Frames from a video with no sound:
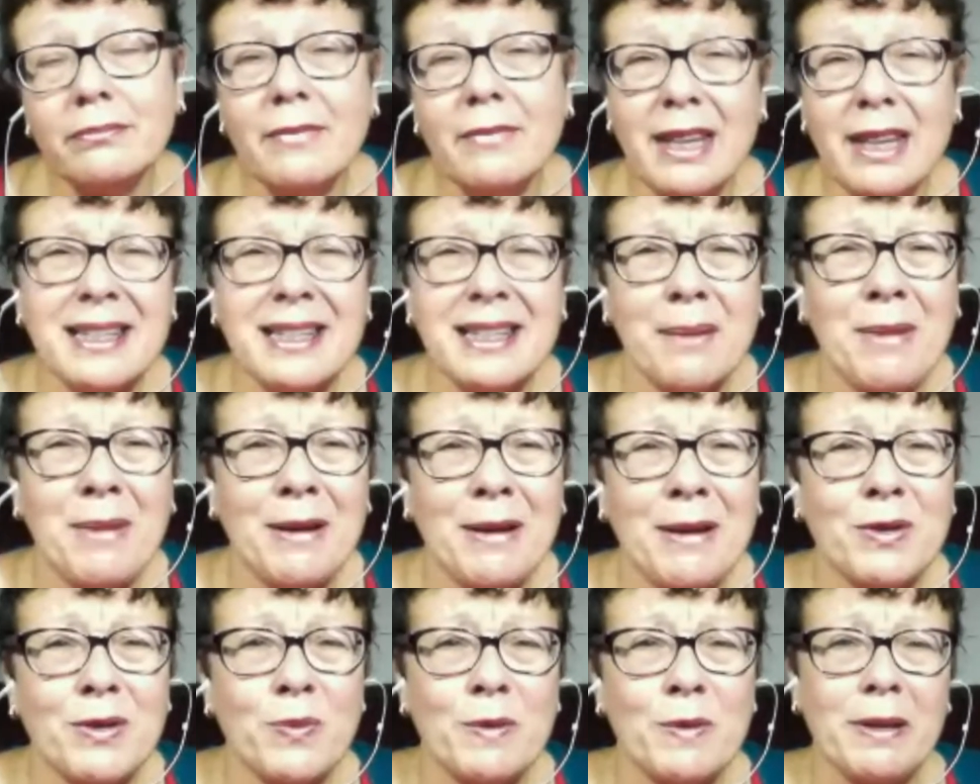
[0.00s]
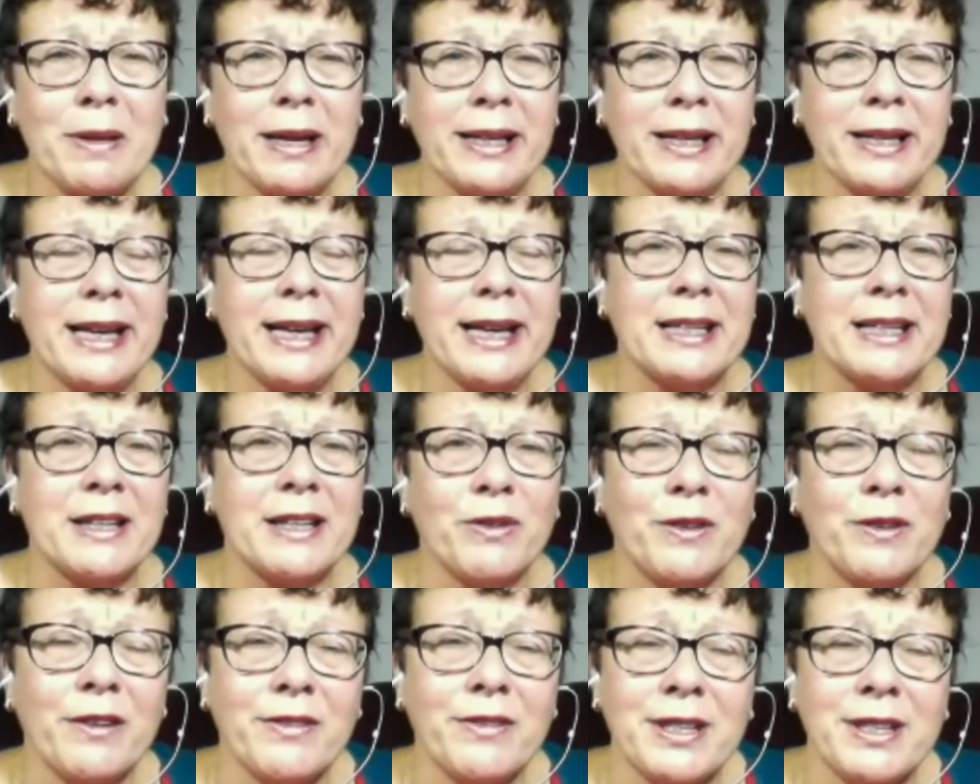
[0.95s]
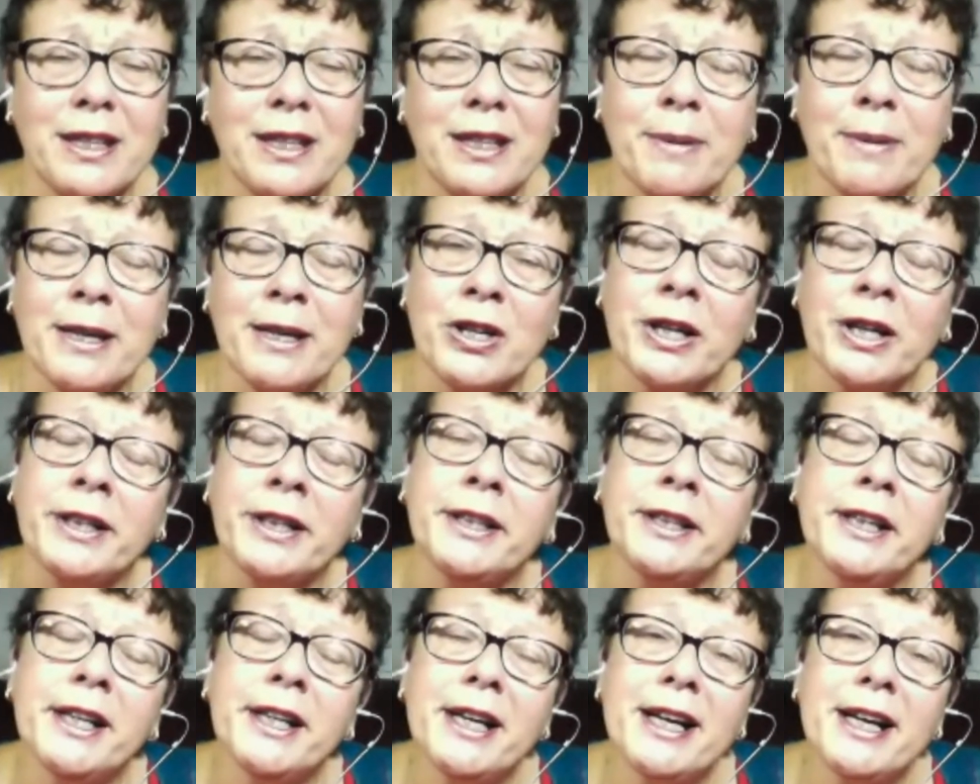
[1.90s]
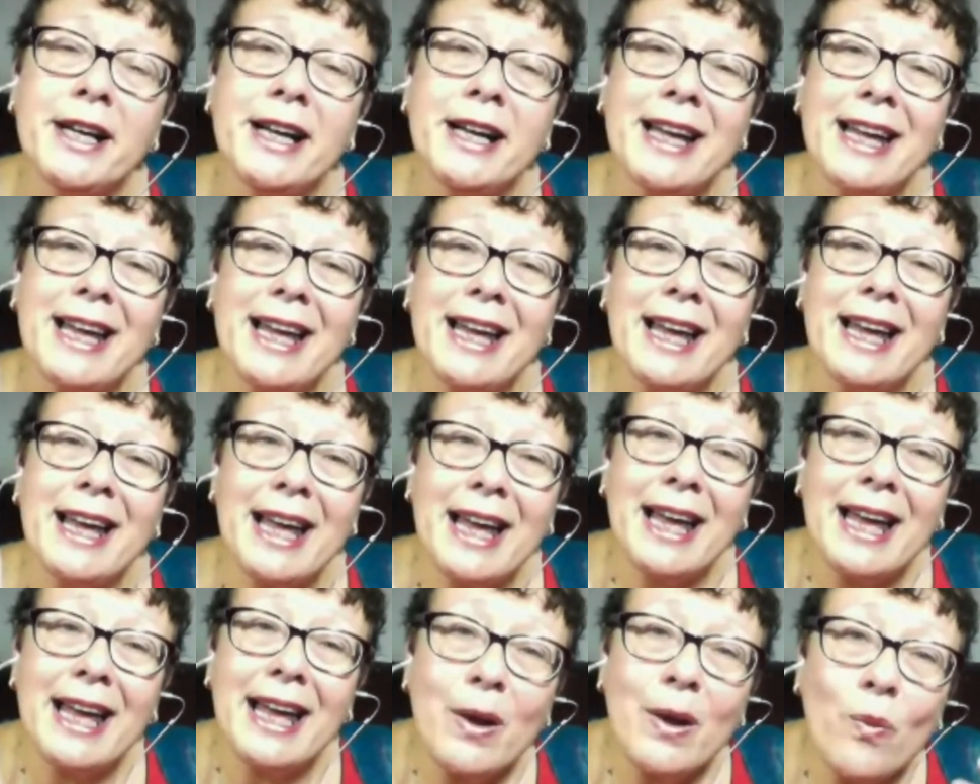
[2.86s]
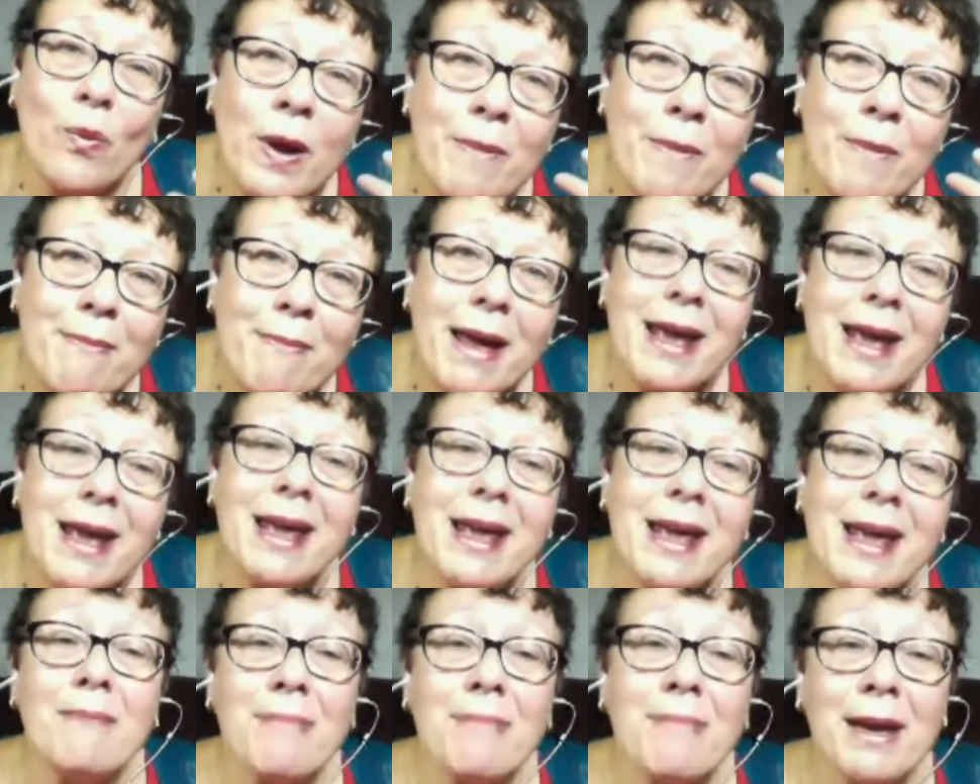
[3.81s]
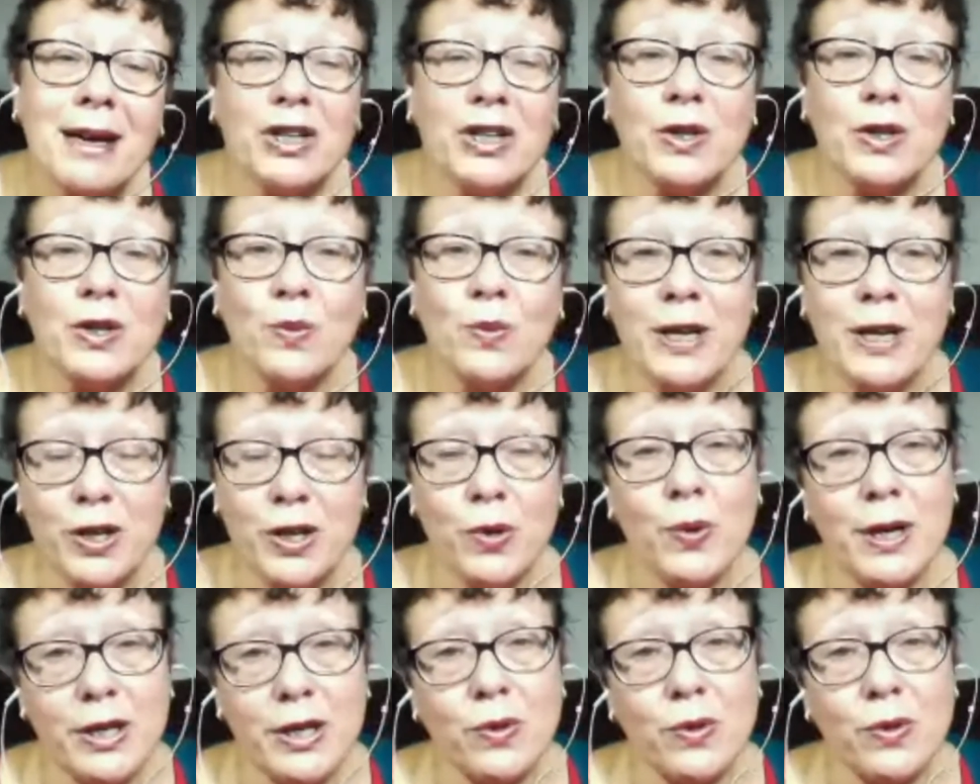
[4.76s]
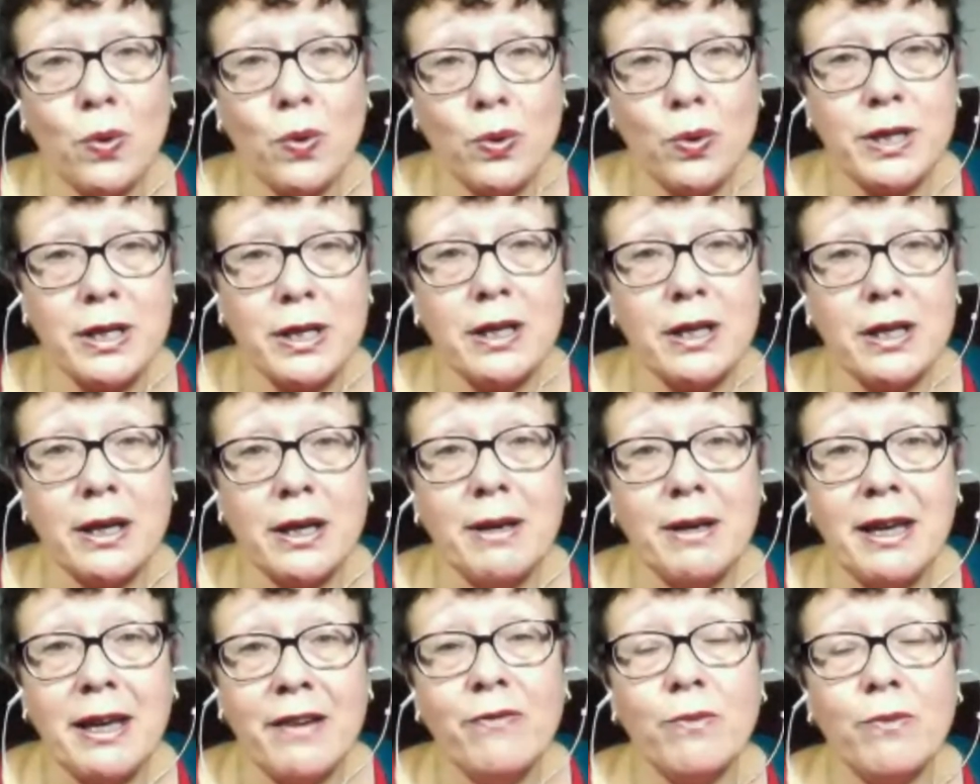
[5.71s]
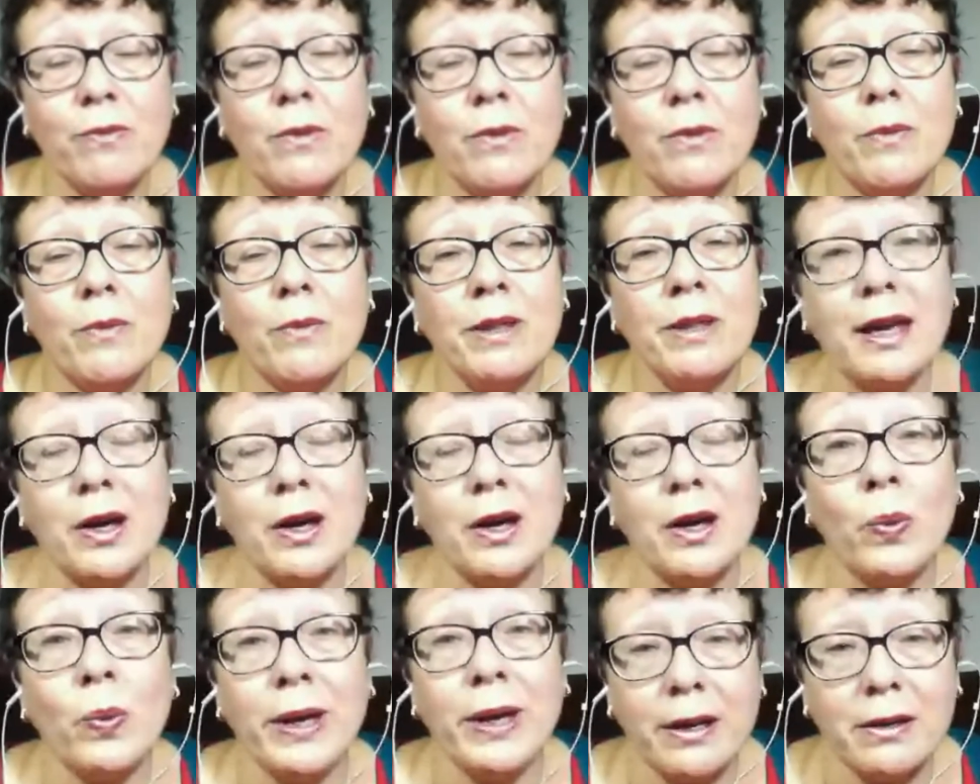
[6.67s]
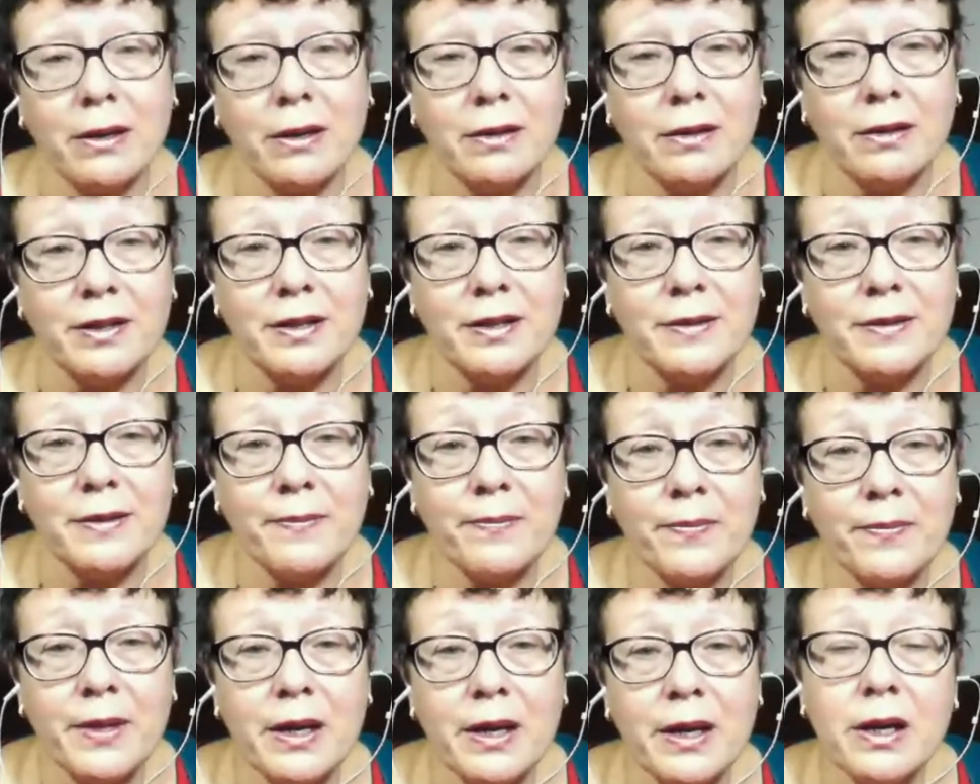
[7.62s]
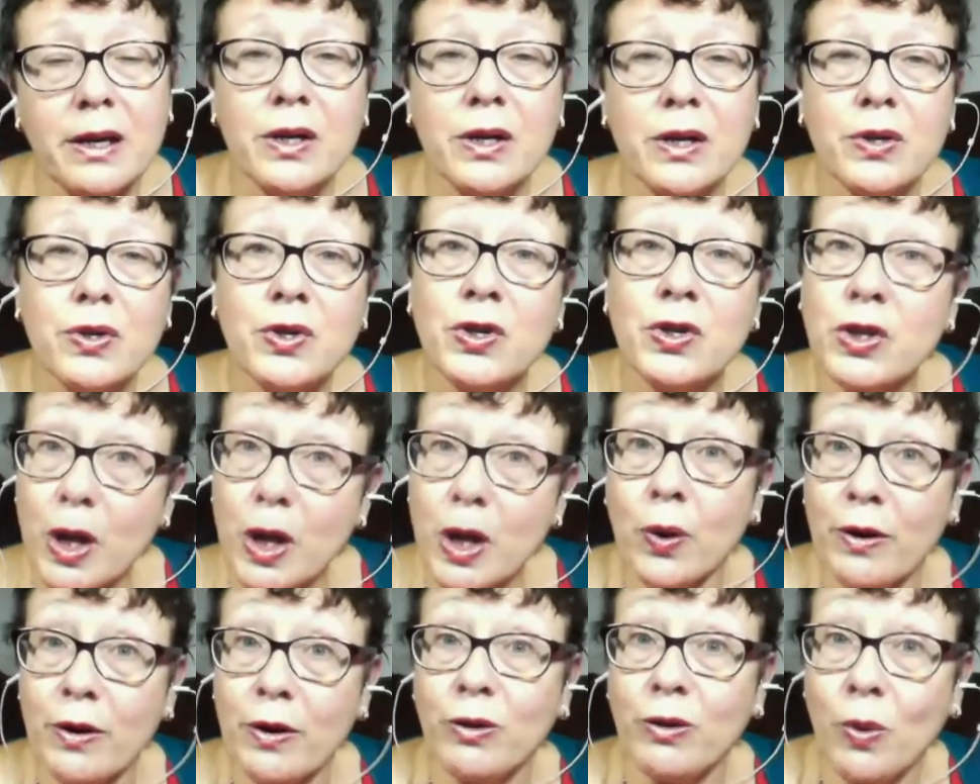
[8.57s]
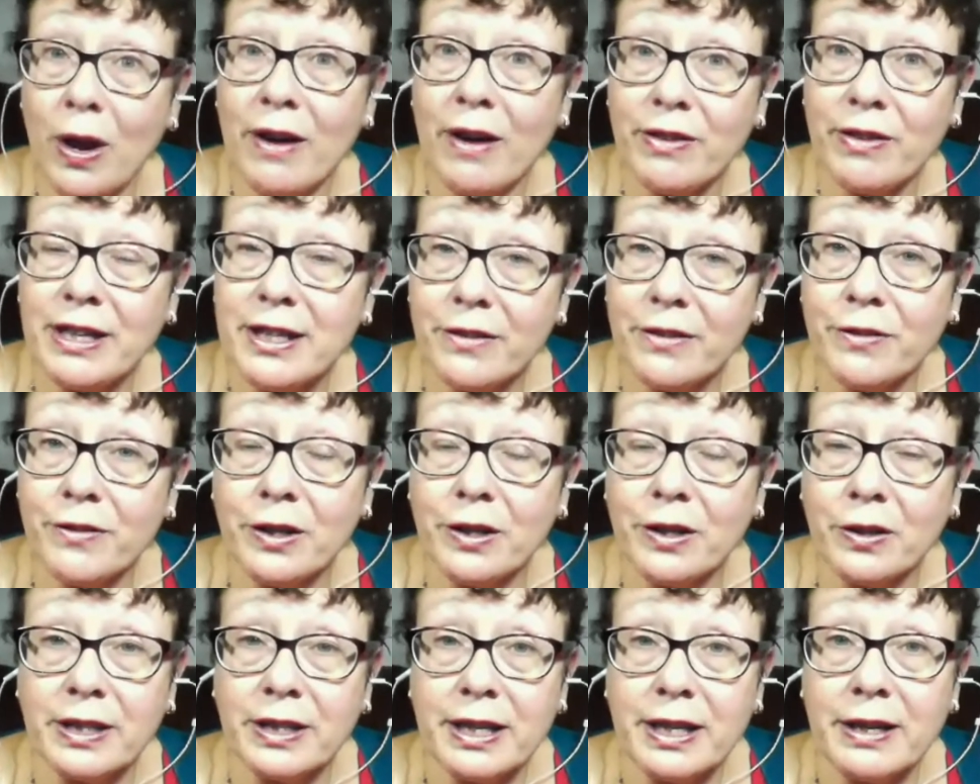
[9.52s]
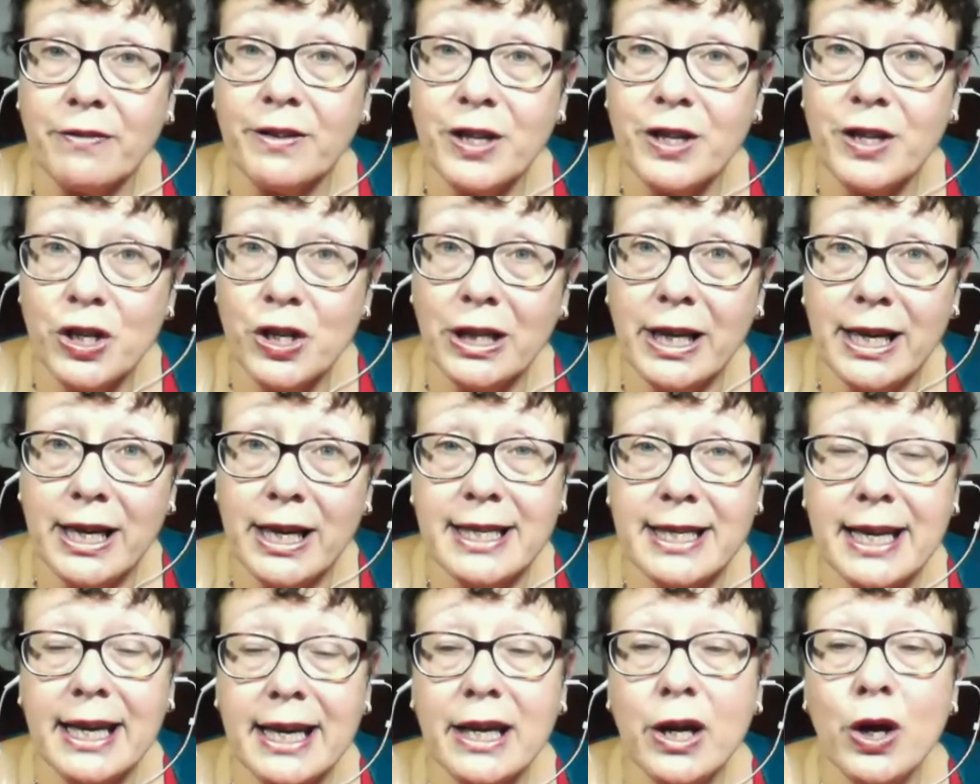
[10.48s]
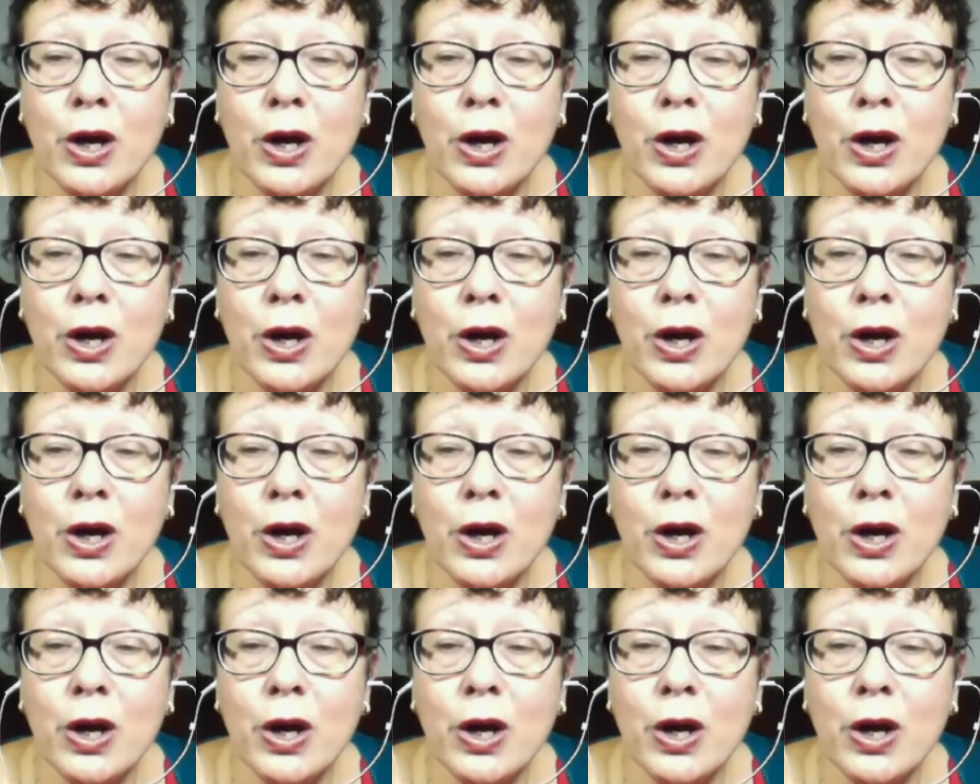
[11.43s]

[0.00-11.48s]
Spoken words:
Same happens with blind dates if you've never seen a picture. We're making pictures. We do it all the time, even when we think we can't. So if you're having difficulty visualizing,